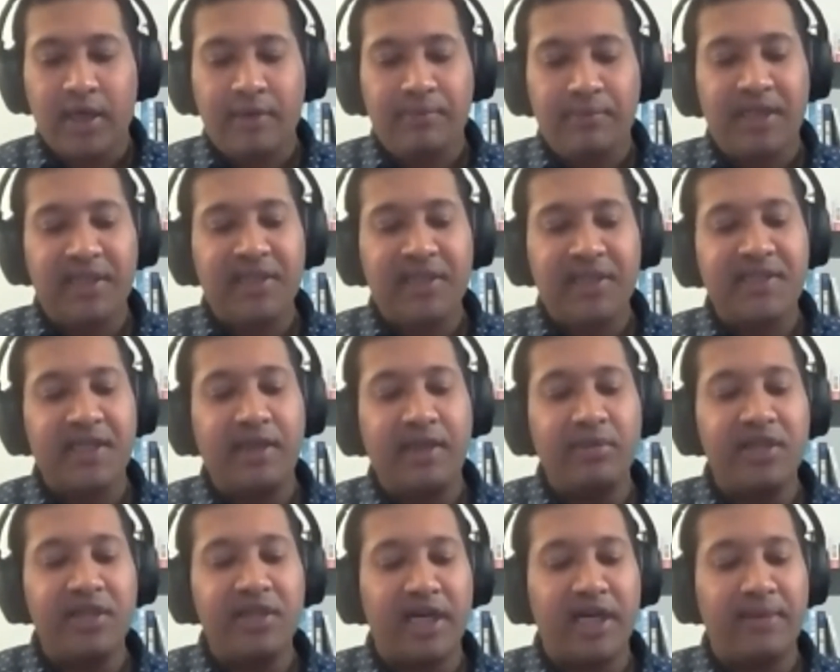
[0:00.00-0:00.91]
But at the
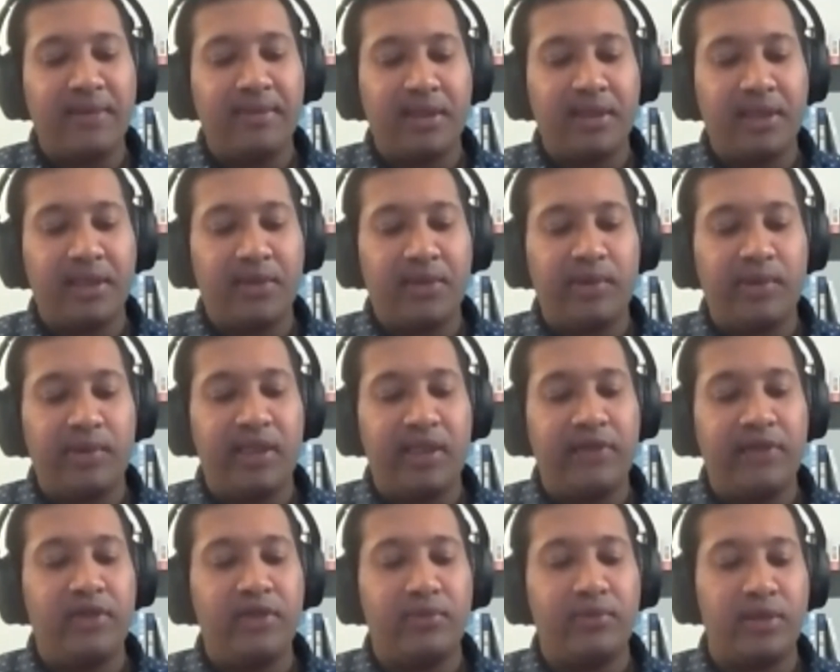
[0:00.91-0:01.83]
same time, can we
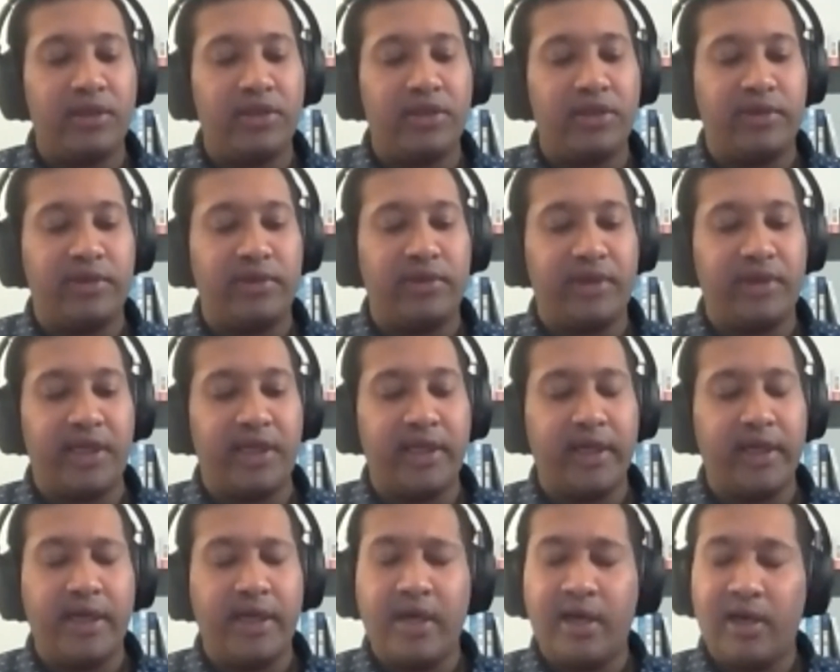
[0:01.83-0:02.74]
live in a world where
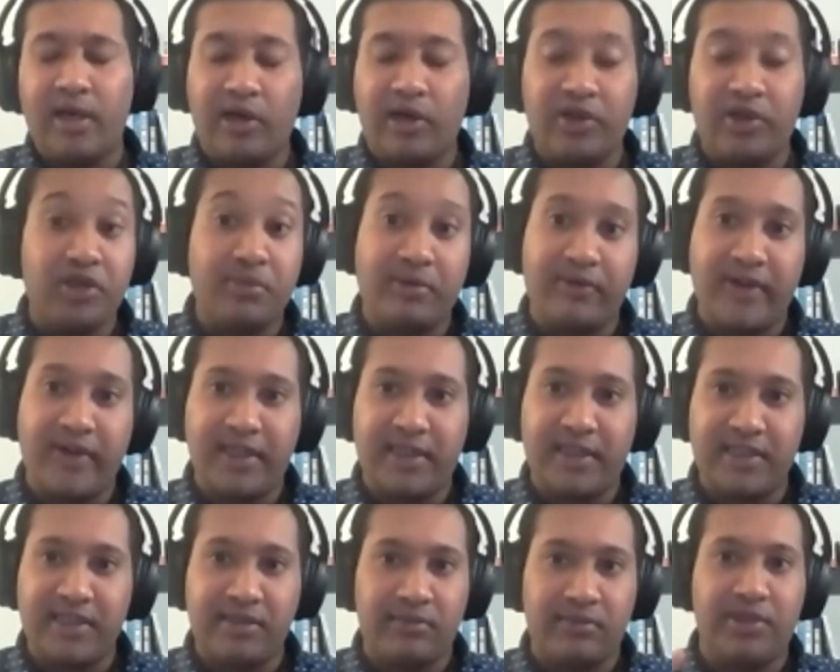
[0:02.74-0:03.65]
we also provide
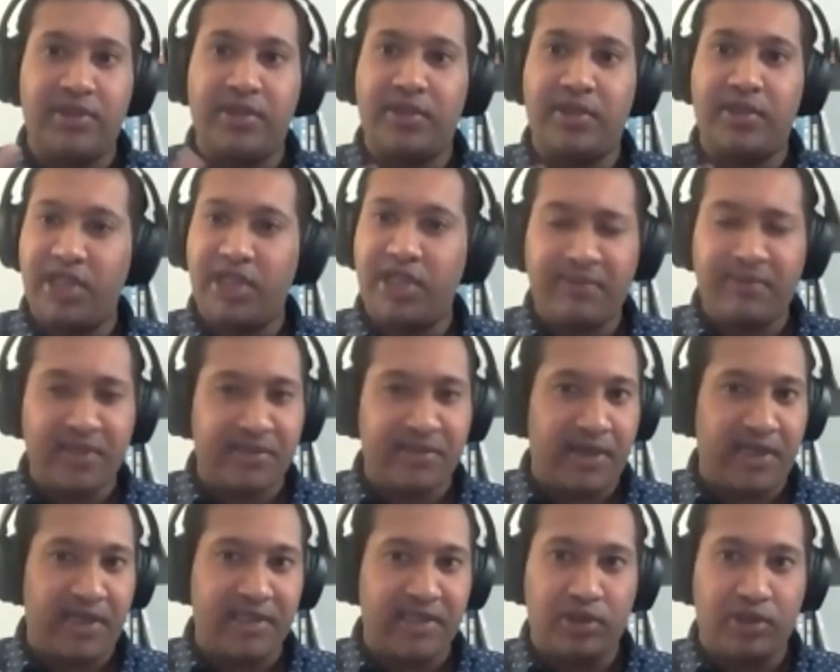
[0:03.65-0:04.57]
customers the cheapest
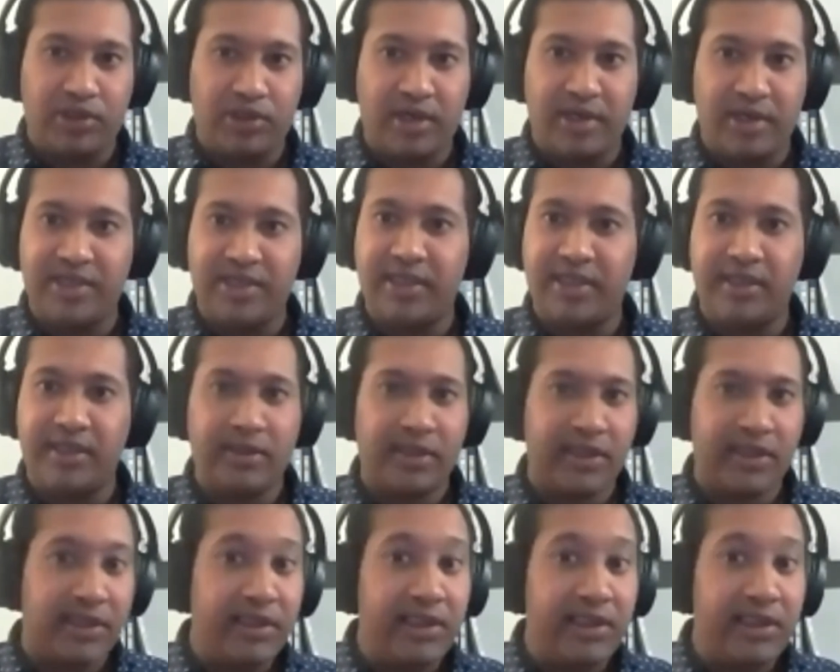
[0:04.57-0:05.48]
possible charging,
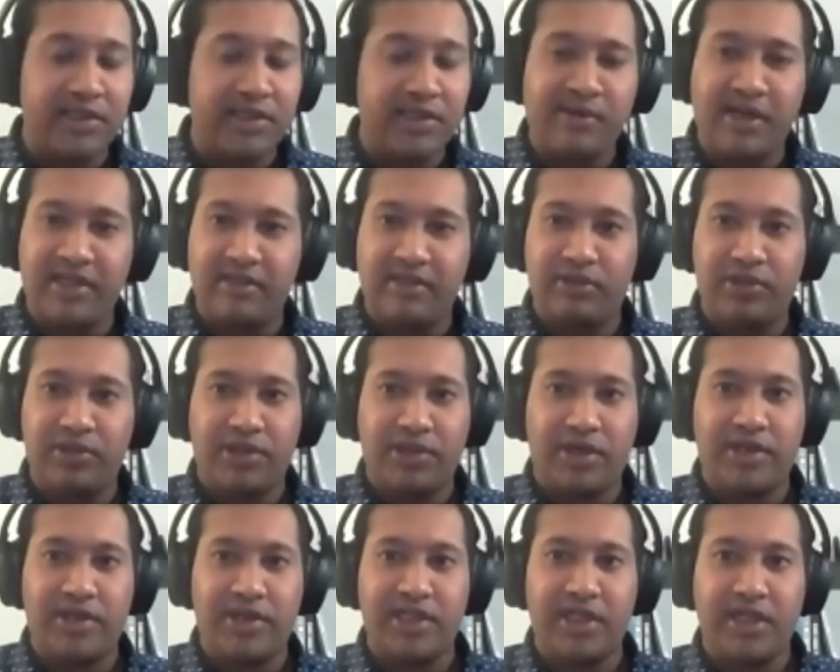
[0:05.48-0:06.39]
the cleanest possible
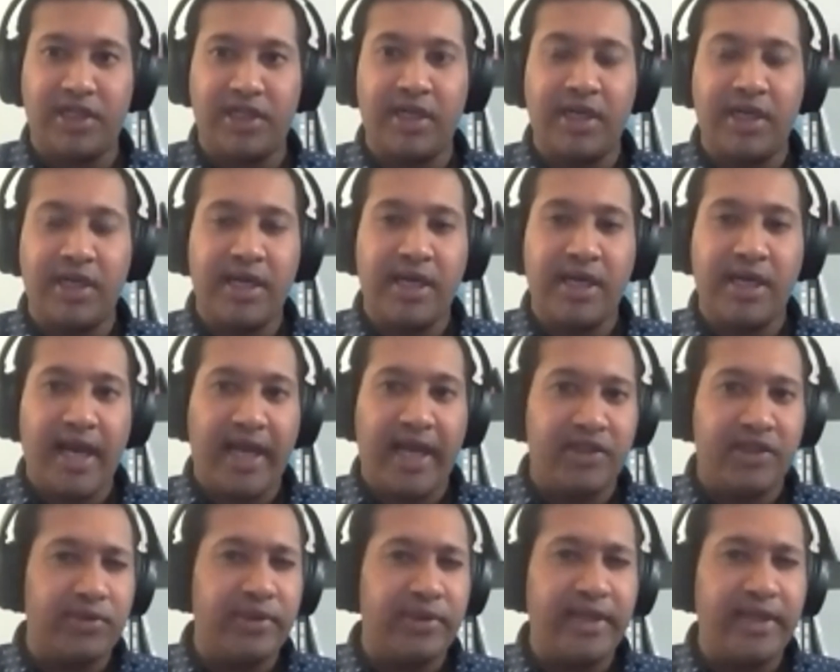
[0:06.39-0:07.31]
charging,
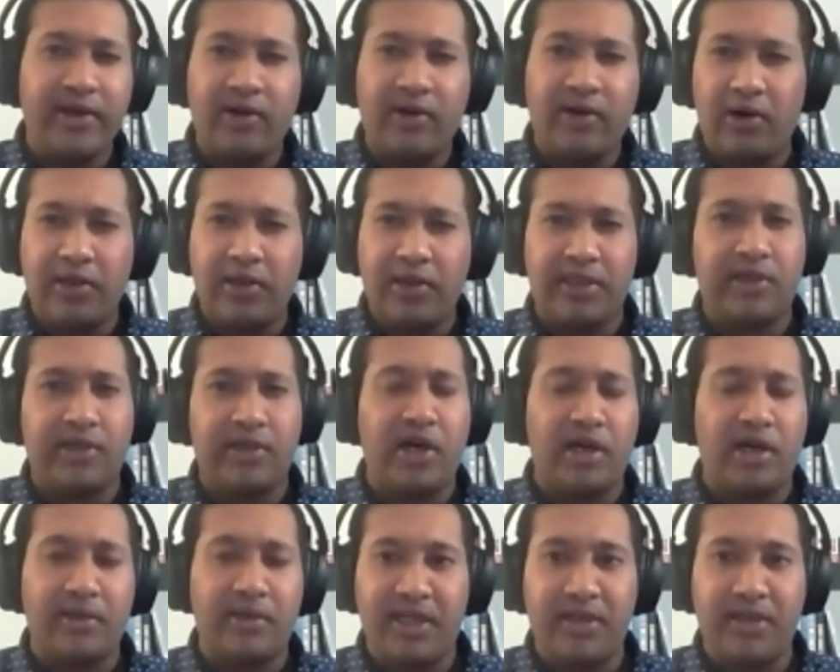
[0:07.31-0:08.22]
and do that all in an
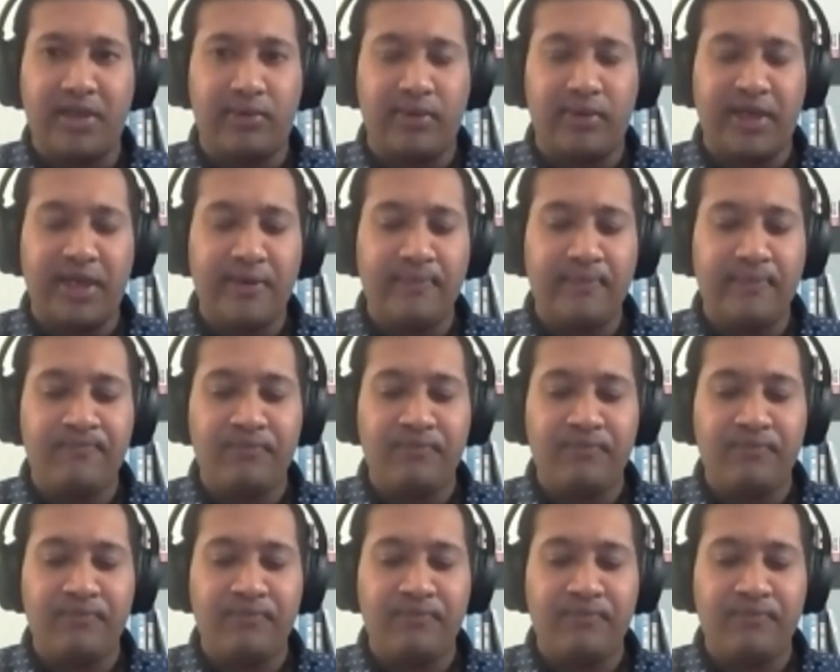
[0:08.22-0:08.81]
automated way?